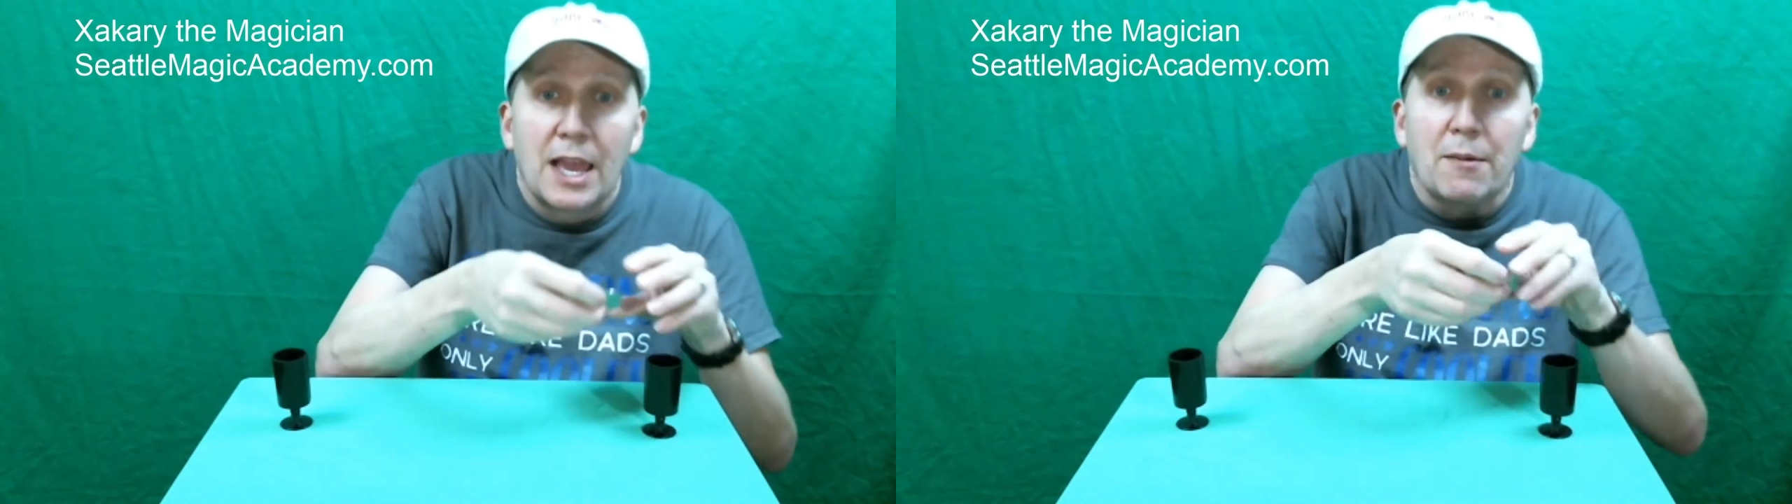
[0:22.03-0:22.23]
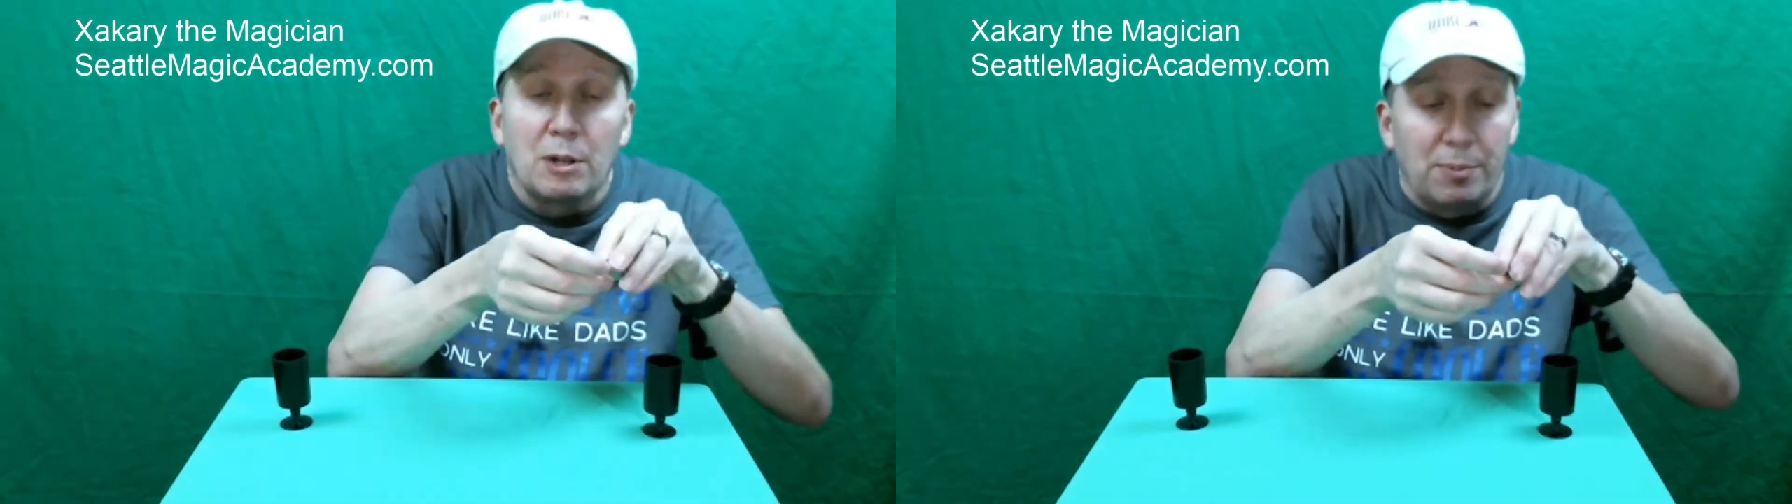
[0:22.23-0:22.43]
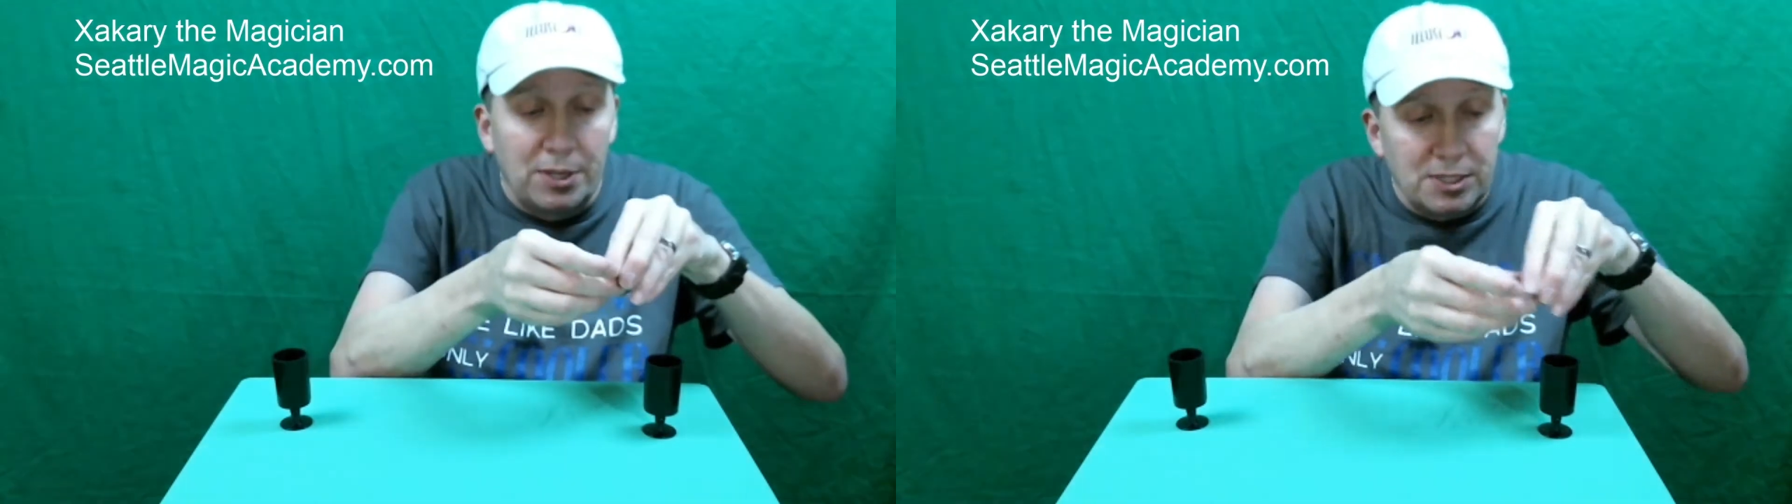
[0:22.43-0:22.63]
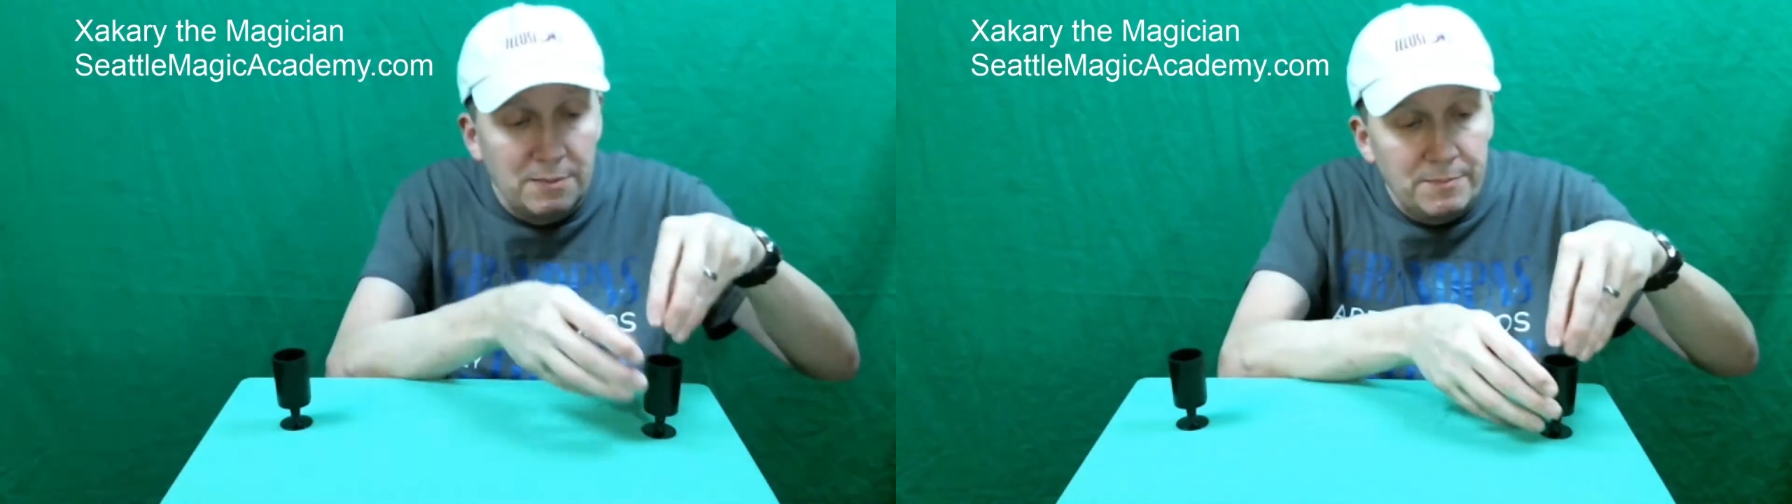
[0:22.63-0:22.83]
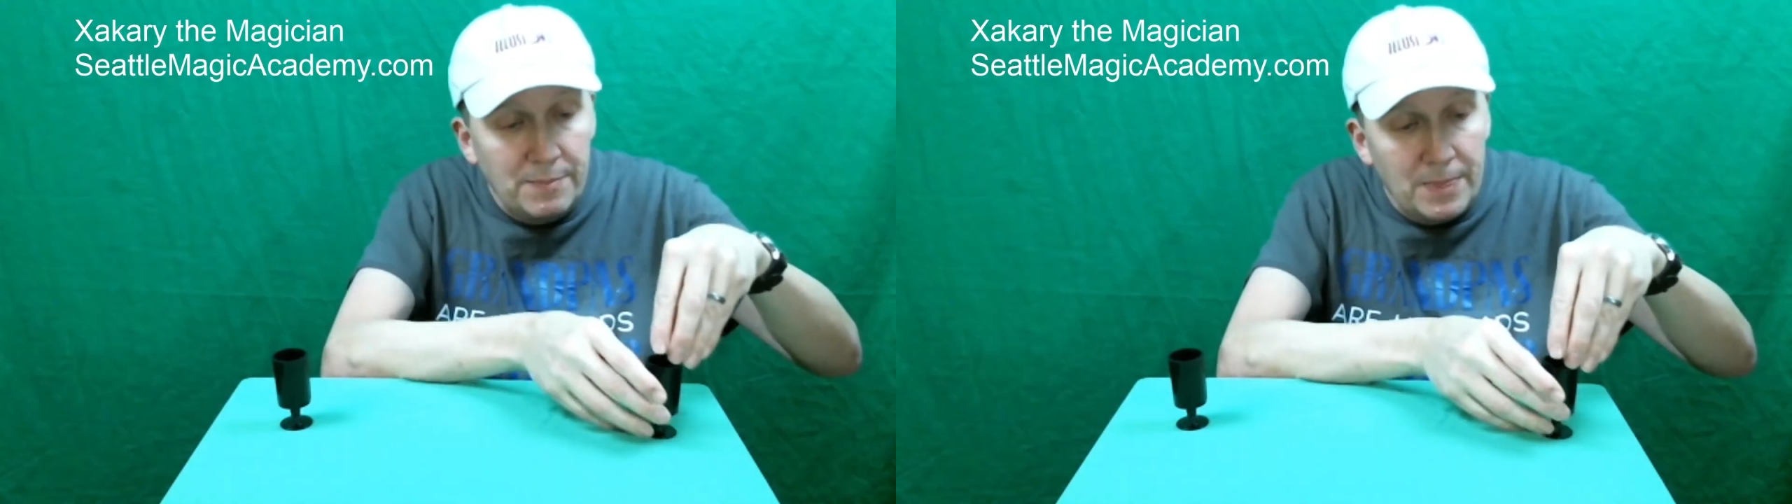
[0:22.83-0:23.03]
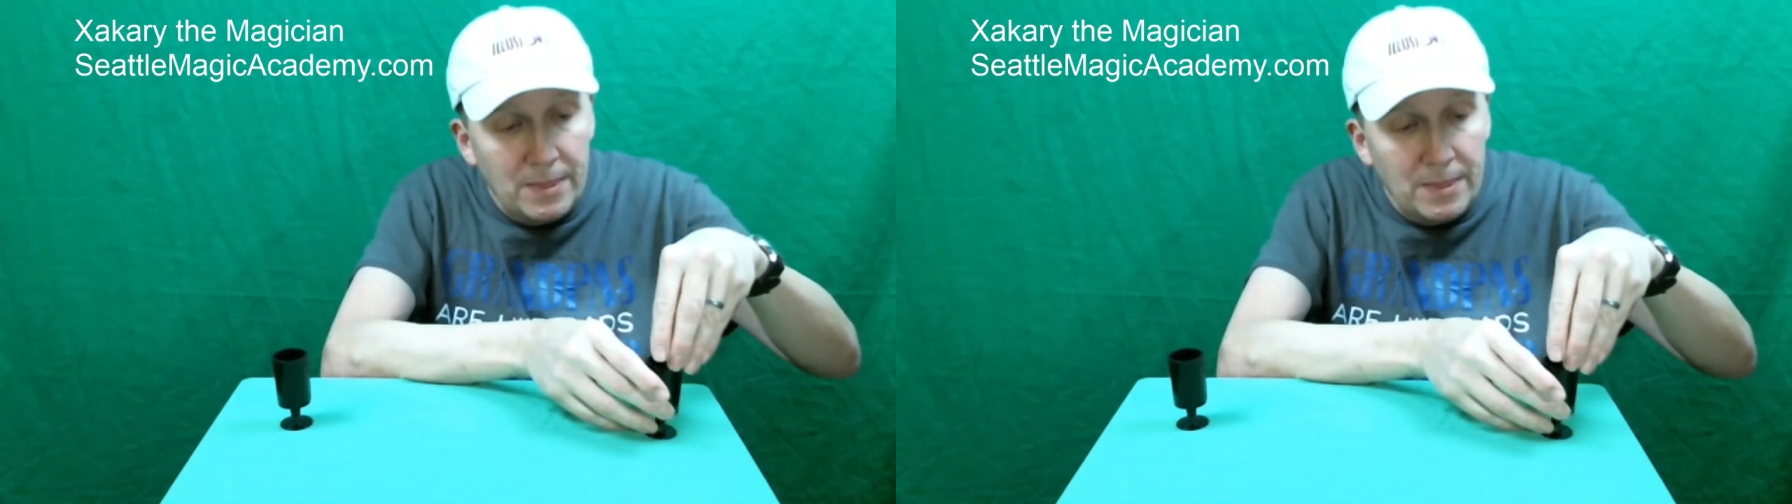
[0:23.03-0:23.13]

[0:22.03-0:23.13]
we're gonna place them